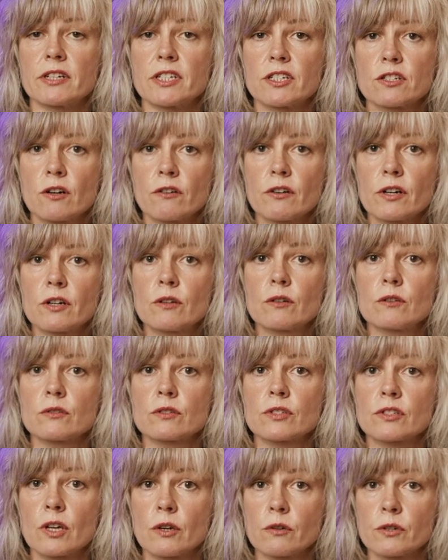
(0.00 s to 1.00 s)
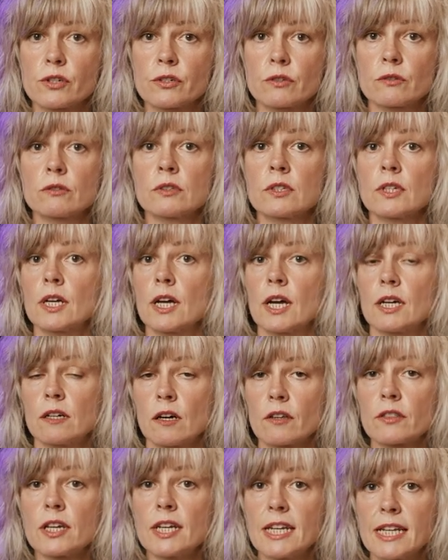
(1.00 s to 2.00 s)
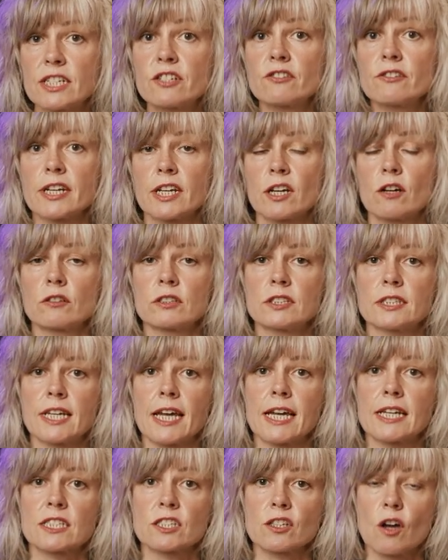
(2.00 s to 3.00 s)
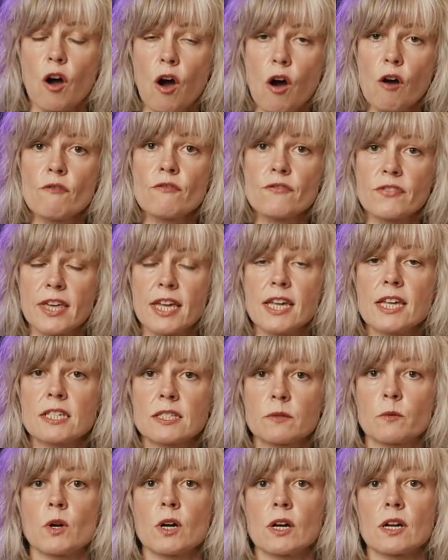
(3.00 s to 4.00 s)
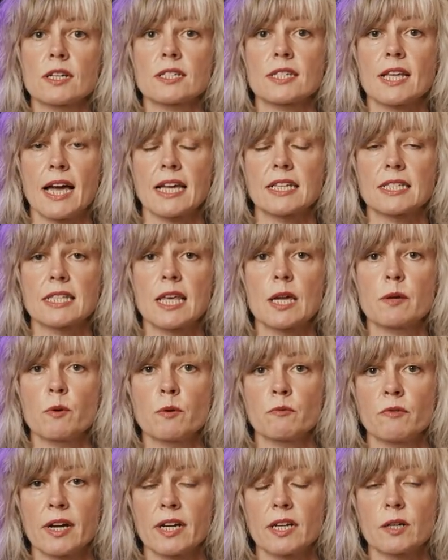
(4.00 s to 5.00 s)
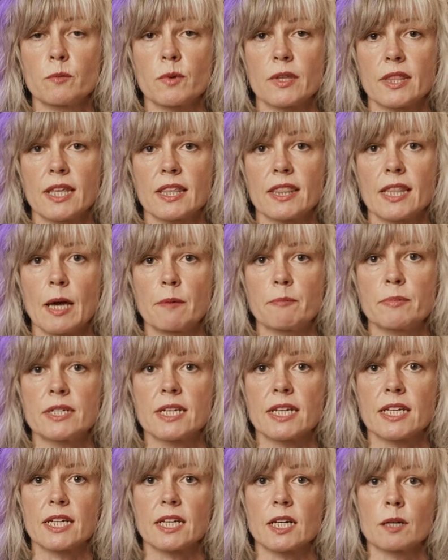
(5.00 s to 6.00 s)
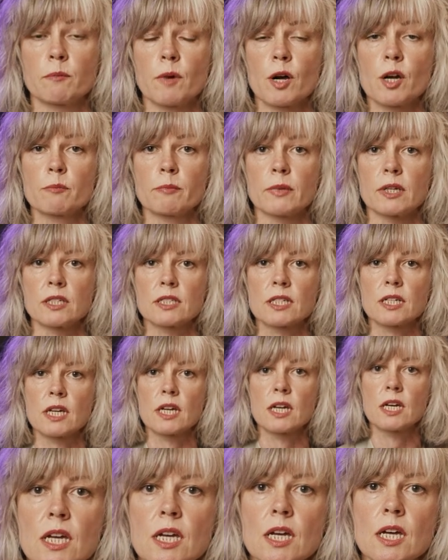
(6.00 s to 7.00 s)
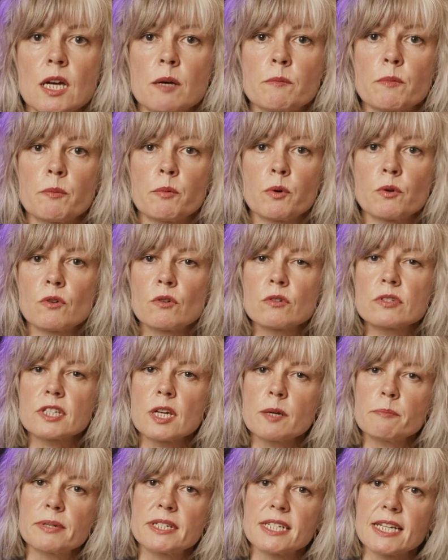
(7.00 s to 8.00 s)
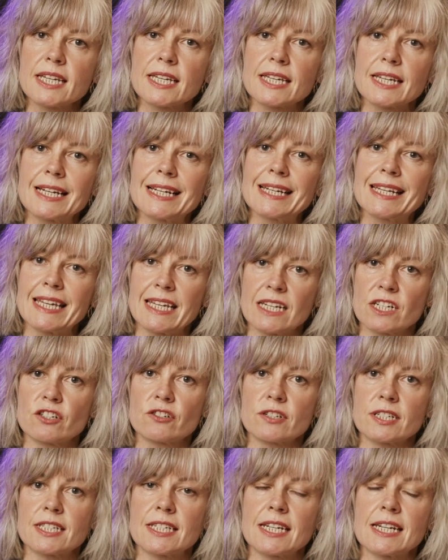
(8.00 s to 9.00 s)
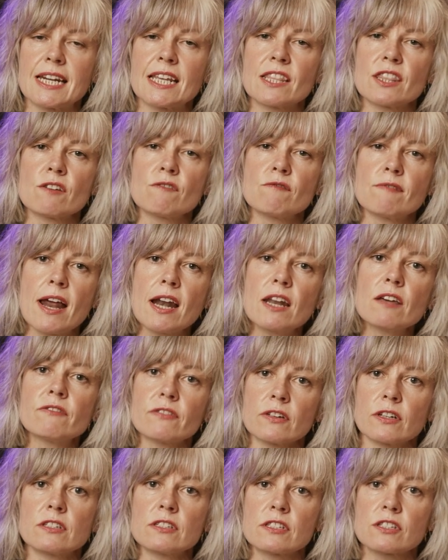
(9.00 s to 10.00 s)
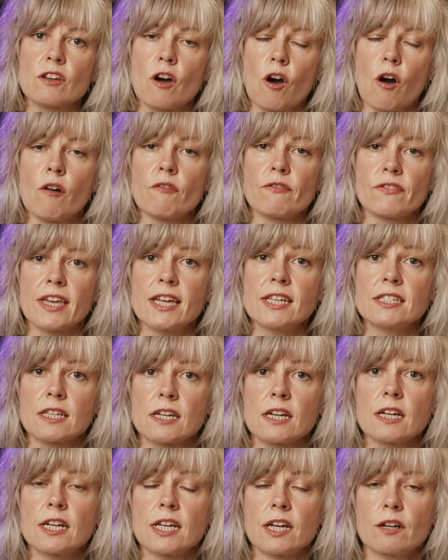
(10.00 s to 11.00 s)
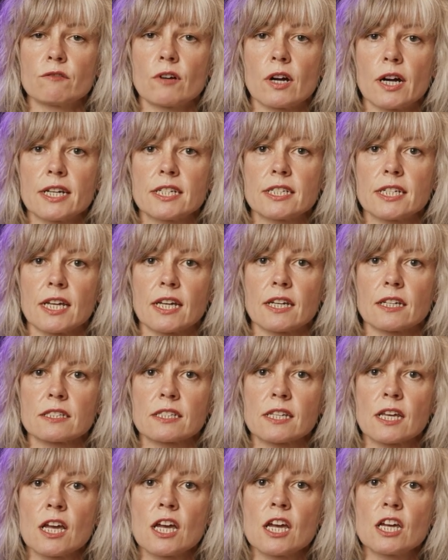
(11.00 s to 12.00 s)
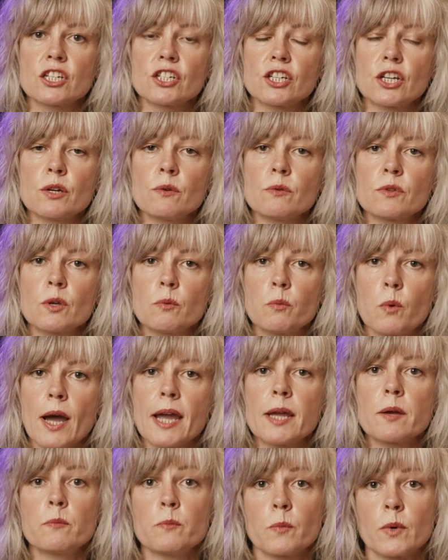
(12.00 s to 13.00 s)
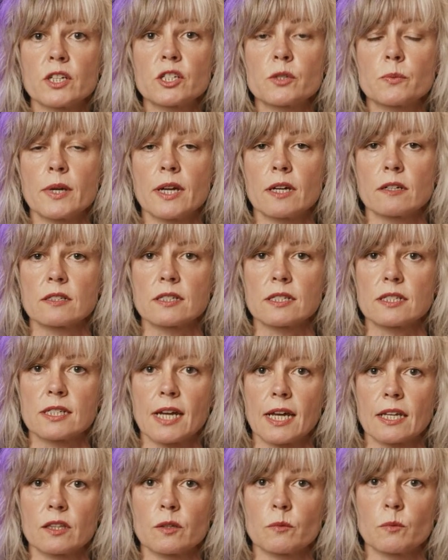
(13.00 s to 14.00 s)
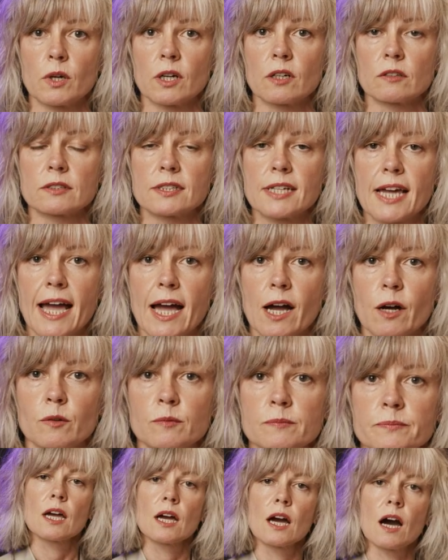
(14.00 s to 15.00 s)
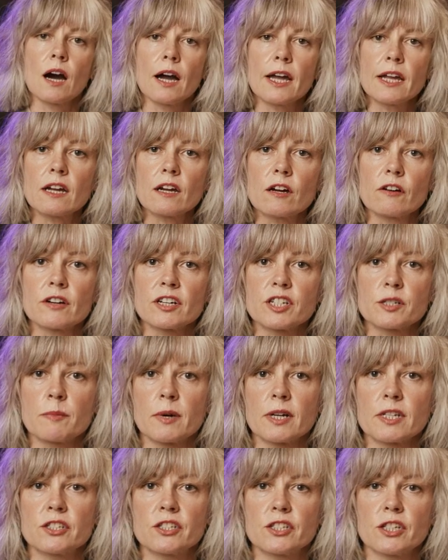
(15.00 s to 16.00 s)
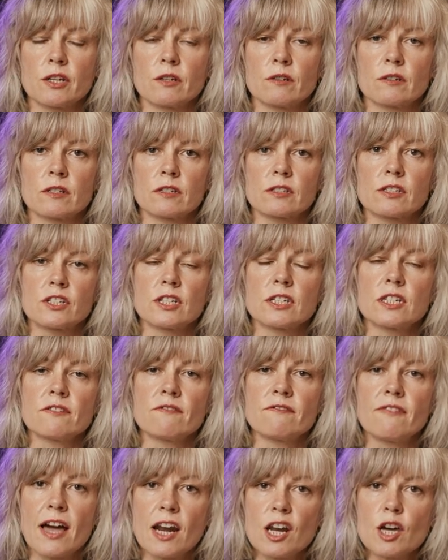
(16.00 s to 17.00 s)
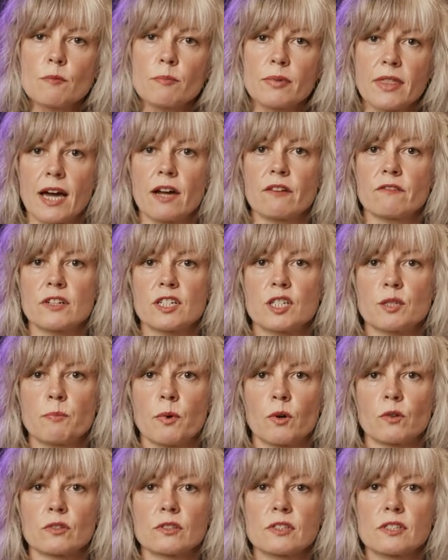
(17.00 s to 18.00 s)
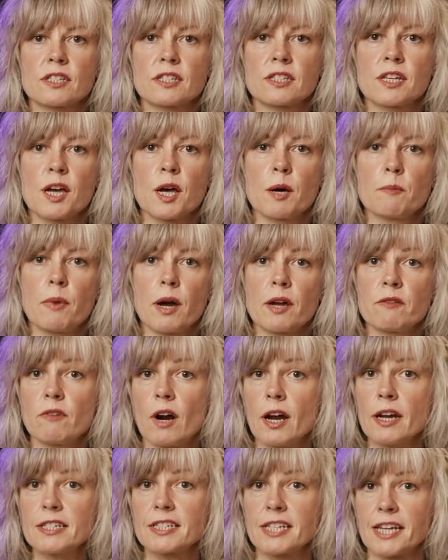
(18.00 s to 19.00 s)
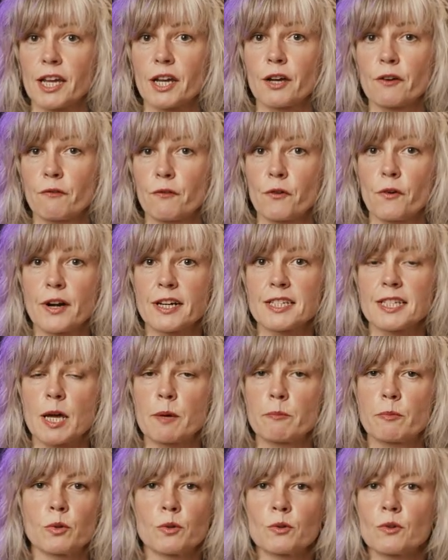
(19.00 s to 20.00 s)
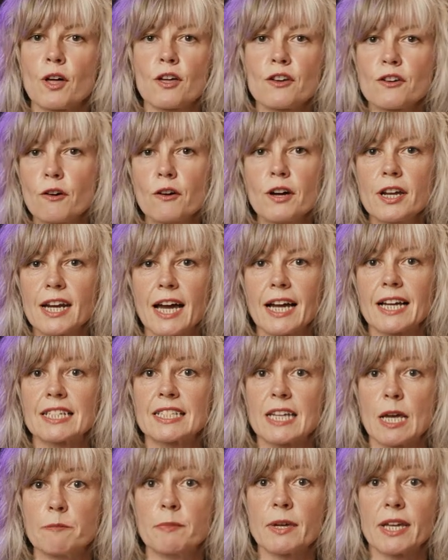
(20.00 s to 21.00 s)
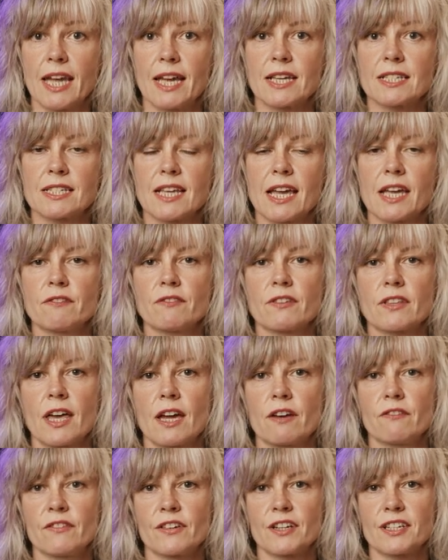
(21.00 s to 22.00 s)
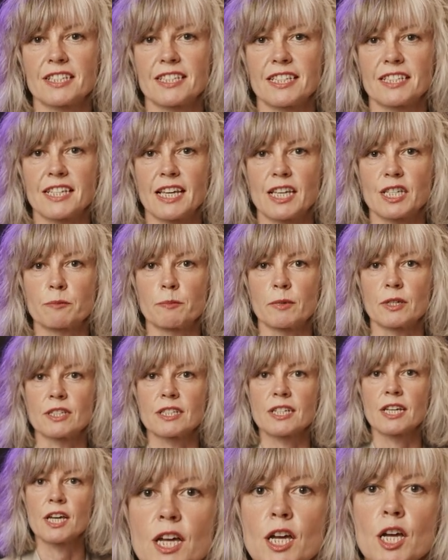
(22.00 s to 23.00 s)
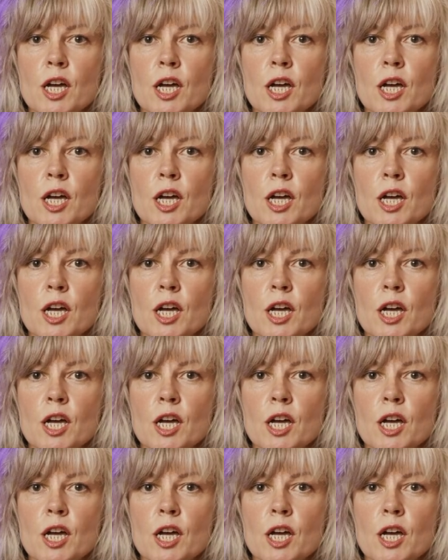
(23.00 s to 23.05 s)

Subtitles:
historical, social, and other literary contexts of these works as they were written within their particular moment. But we're also particularly interested in the relevance of these earlier writings to the way in which we understand the world now. I encourage my students to develop that response by writing, for example, not an academic essay for their first assessment,